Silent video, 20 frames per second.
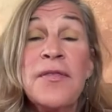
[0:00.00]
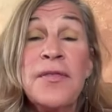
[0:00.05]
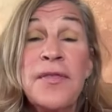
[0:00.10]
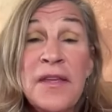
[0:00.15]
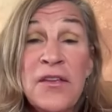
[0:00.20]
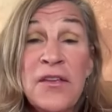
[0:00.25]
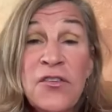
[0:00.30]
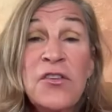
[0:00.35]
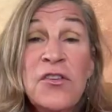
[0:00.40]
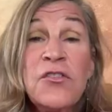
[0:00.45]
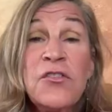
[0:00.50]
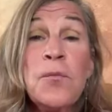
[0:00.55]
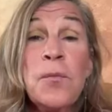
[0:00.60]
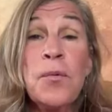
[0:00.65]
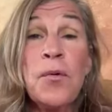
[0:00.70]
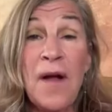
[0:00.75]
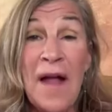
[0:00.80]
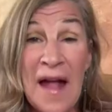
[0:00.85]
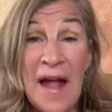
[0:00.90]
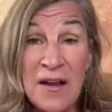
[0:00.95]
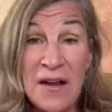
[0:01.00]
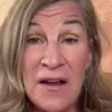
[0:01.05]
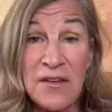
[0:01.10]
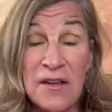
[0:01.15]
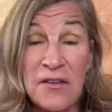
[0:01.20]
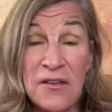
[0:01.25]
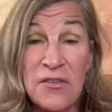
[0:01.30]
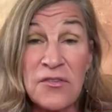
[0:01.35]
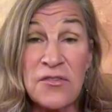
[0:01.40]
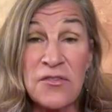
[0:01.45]
This is a
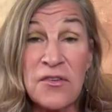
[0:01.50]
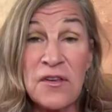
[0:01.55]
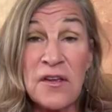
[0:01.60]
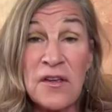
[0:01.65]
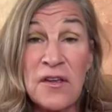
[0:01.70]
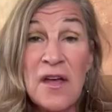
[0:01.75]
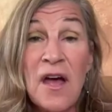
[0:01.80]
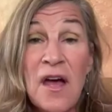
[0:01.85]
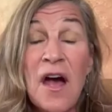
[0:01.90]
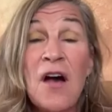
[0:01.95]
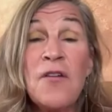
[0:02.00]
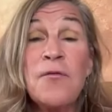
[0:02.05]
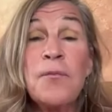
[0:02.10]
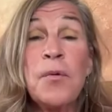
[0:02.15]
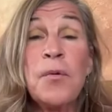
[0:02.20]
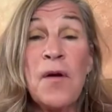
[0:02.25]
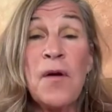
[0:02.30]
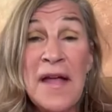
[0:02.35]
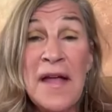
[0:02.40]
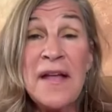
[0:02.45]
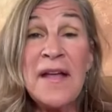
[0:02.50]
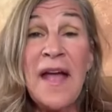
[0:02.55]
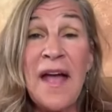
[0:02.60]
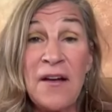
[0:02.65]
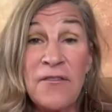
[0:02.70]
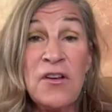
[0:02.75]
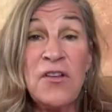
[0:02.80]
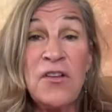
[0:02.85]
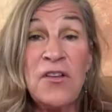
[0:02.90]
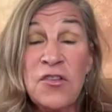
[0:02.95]
practice of praying
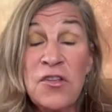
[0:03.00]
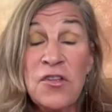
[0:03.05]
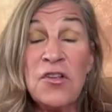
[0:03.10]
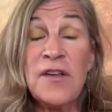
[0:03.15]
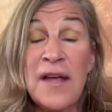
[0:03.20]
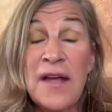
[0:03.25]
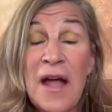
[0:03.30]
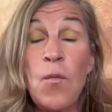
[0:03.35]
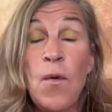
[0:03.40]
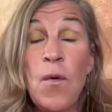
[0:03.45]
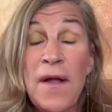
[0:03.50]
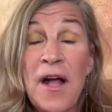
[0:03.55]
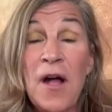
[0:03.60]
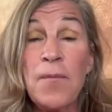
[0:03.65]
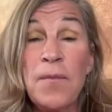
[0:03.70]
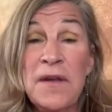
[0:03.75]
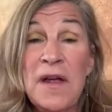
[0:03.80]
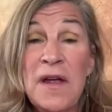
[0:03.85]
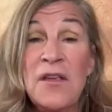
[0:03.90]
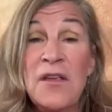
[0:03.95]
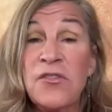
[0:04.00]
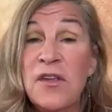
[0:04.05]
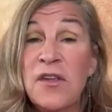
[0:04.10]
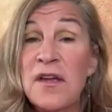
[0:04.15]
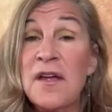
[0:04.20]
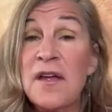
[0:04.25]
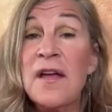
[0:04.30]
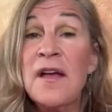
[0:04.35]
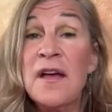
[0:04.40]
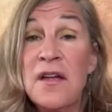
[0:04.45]
every single day. I wake up and I
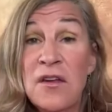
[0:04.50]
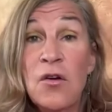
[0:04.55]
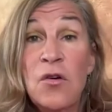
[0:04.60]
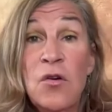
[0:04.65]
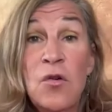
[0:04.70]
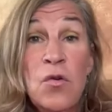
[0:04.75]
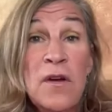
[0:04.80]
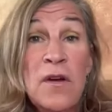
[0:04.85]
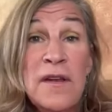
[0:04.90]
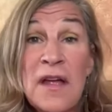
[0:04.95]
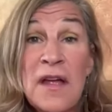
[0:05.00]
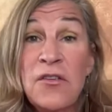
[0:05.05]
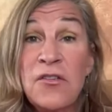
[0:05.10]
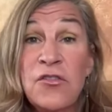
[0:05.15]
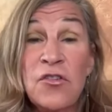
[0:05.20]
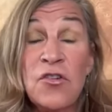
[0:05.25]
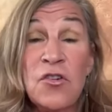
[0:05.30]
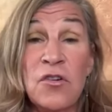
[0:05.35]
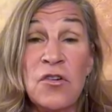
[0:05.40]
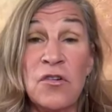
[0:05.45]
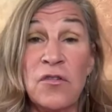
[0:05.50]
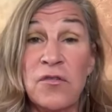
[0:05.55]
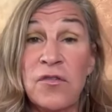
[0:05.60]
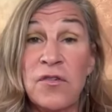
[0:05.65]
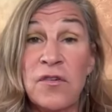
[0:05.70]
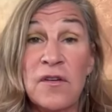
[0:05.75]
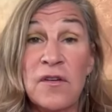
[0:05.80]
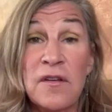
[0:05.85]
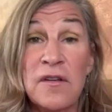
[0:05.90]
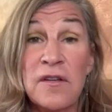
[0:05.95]
say, Who can I serve?